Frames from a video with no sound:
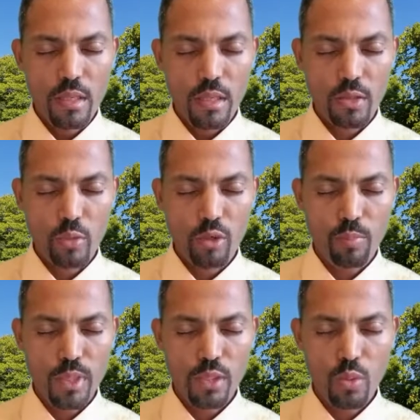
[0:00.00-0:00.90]
As we
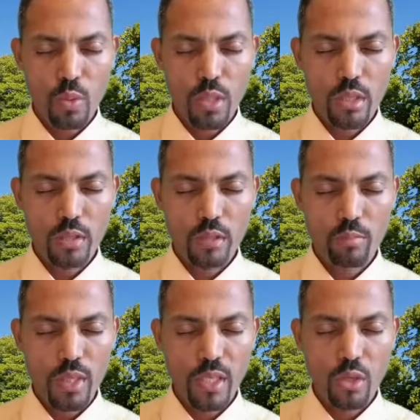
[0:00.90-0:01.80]
open your words,
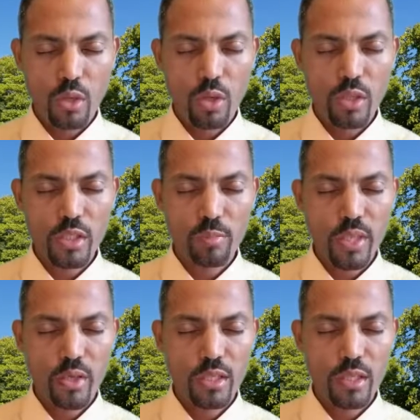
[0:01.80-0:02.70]
may your Holy
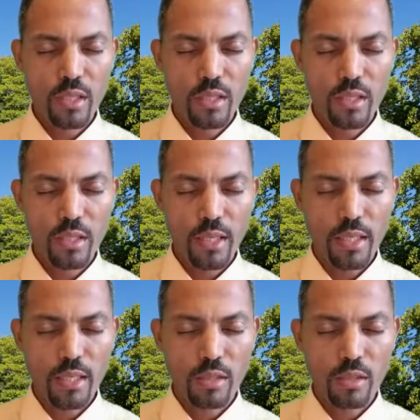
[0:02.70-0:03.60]
Spirit lead
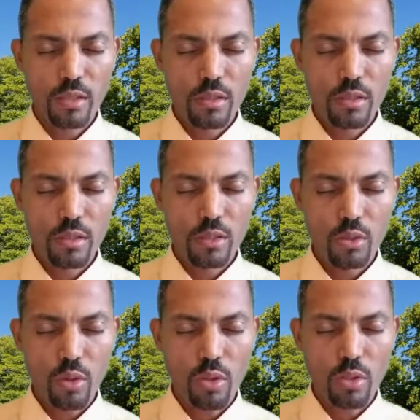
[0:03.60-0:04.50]
us into
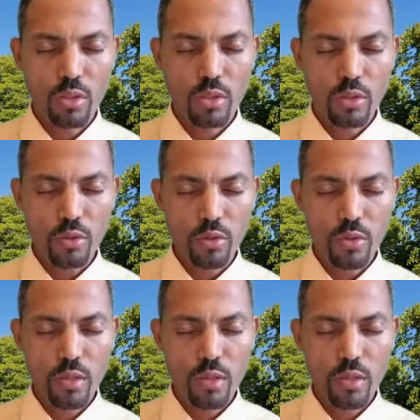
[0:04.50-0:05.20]
all truth.